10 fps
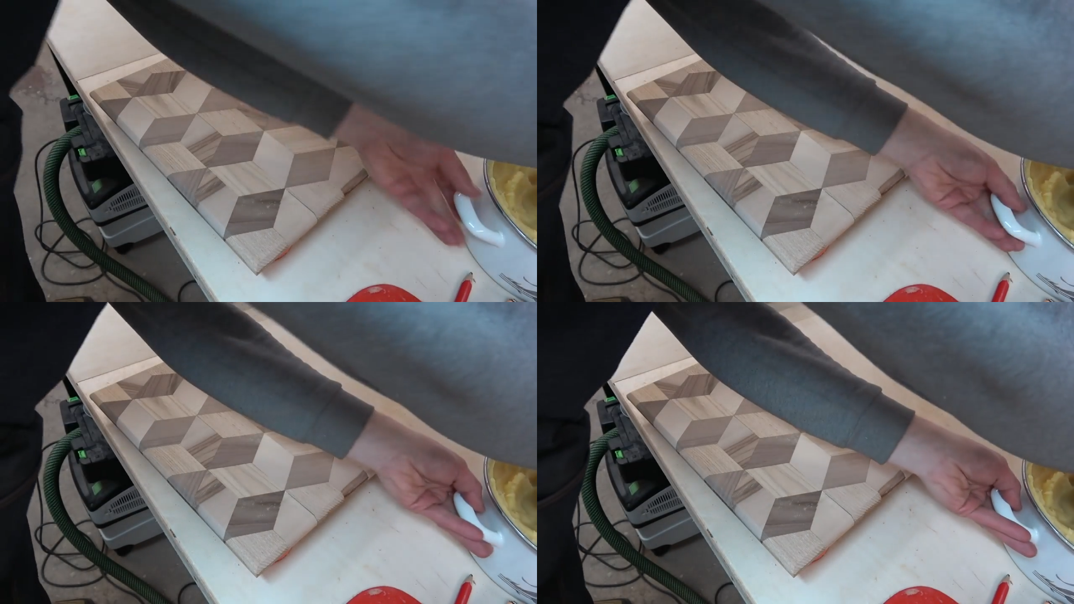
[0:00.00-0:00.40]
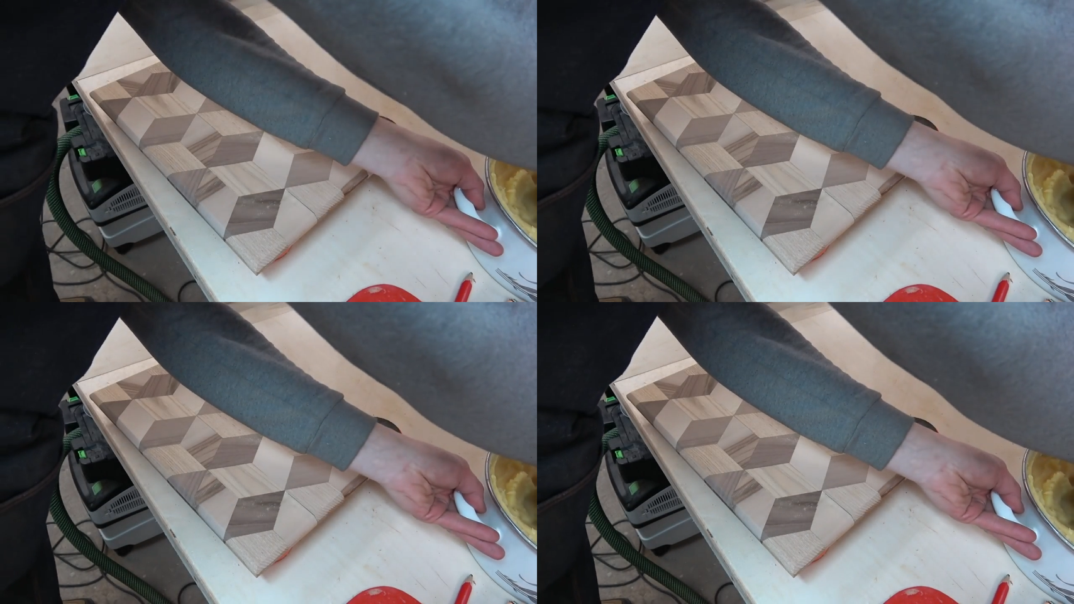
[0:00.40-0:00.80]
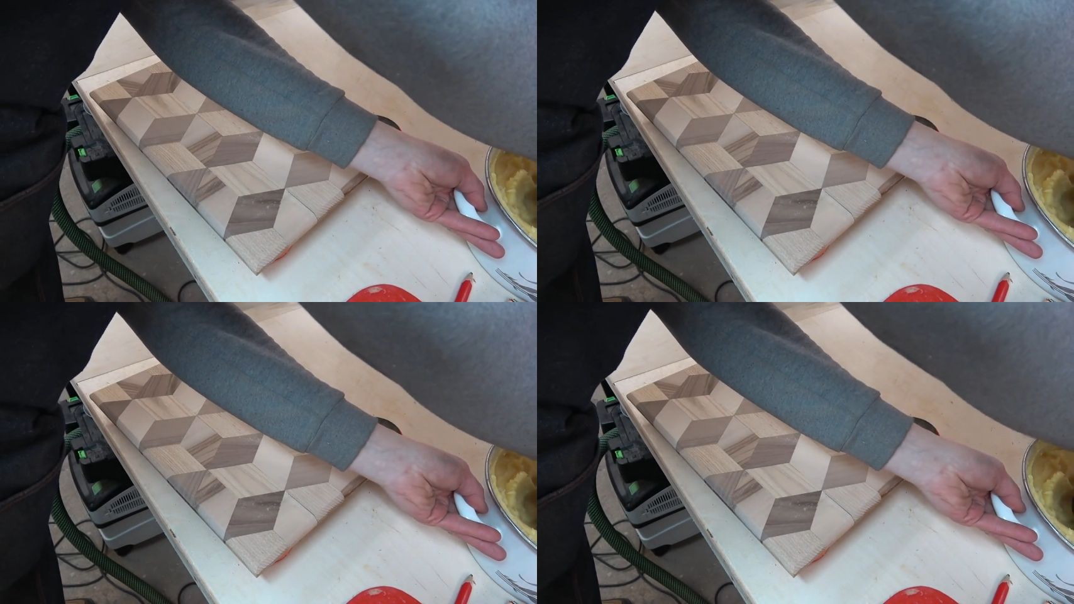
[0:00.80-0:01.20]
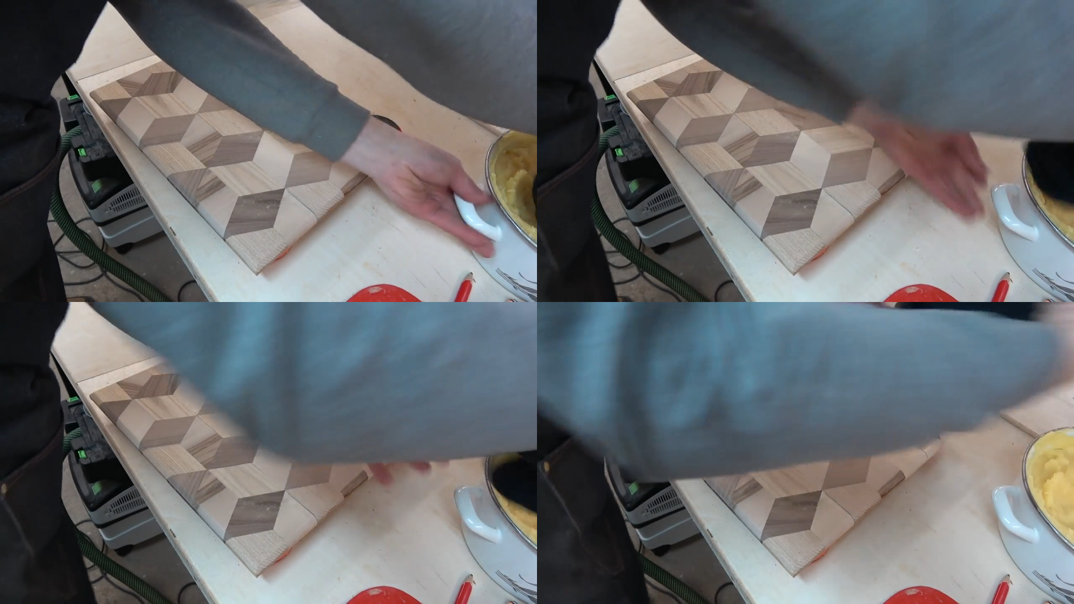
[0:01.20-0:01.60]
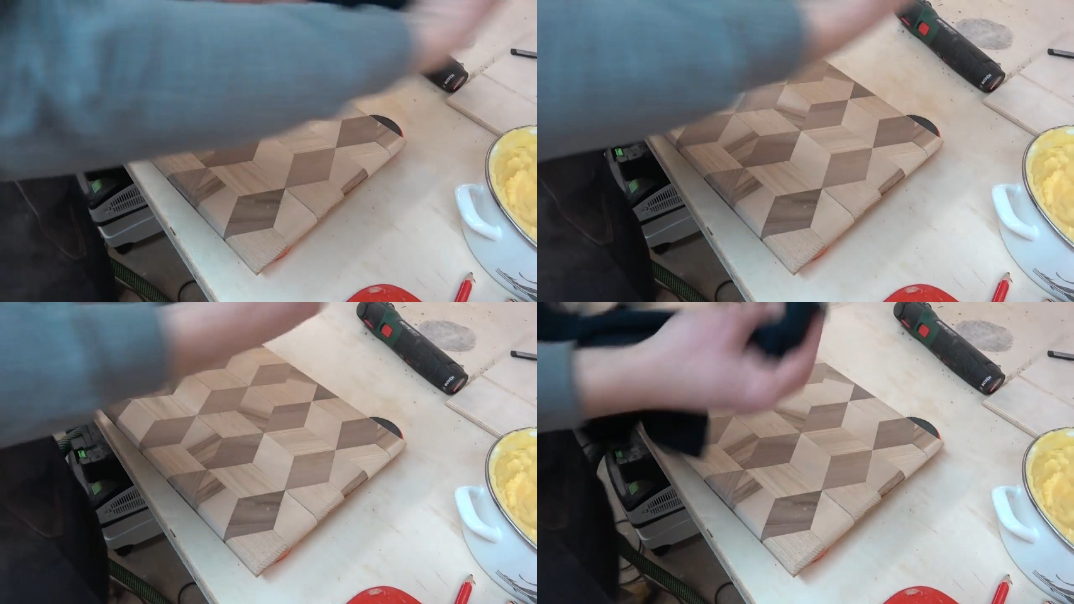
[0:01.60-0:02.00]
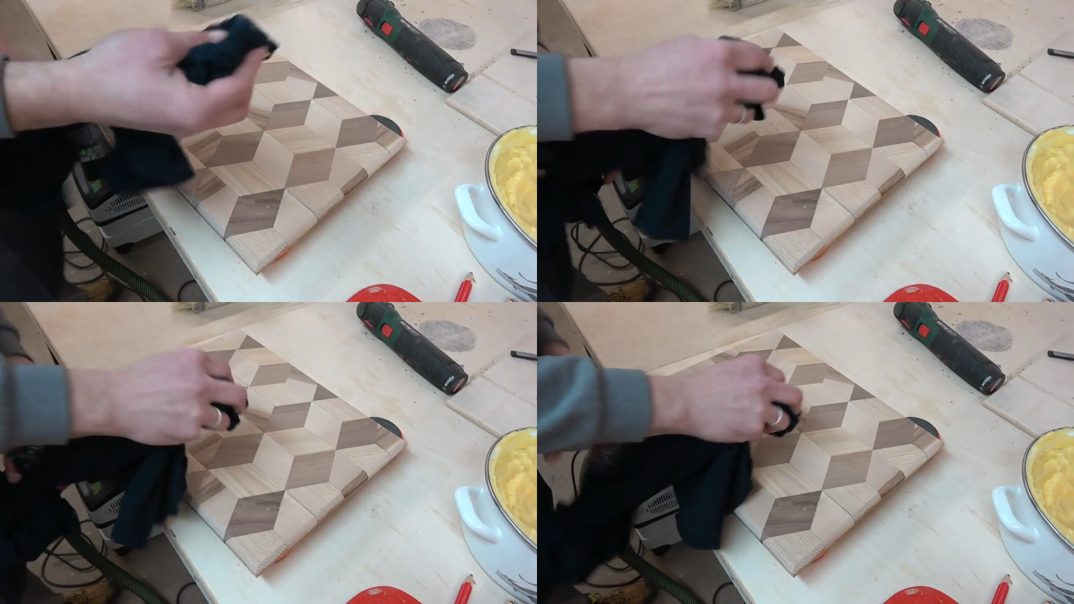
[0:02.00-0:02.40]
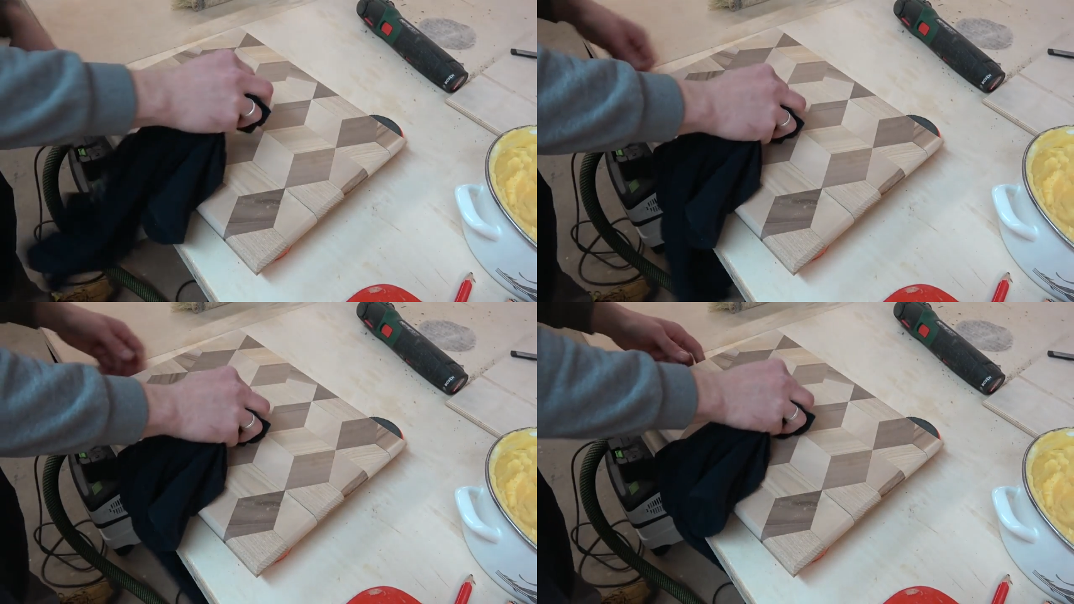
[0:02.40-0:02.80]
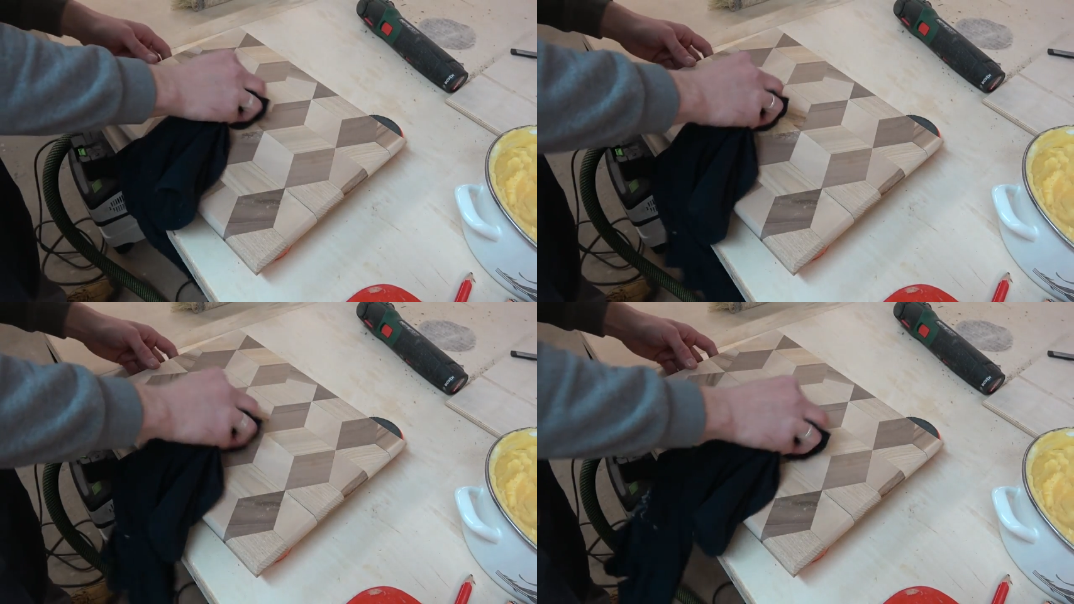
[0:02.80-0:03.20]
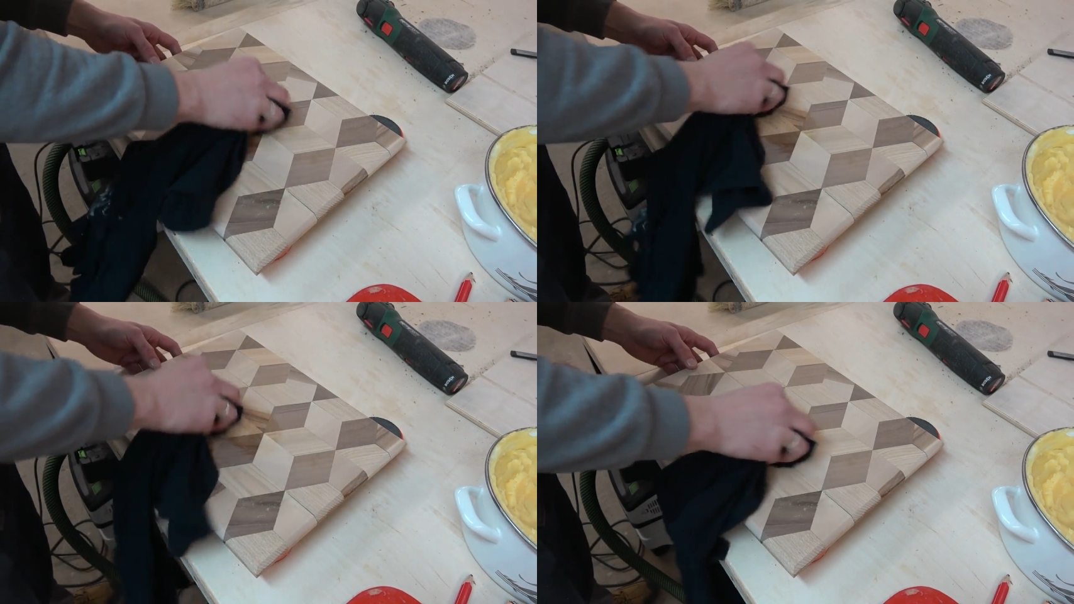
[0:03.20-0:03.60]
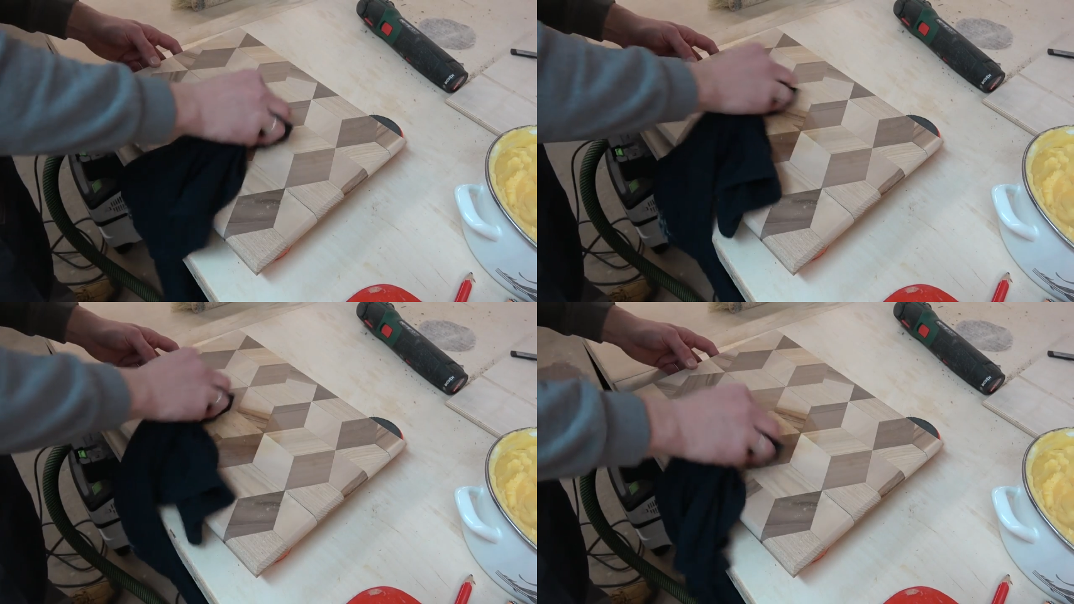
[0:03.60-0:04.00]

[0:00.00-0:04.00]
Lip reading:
No face is visible, so there are no lips to read.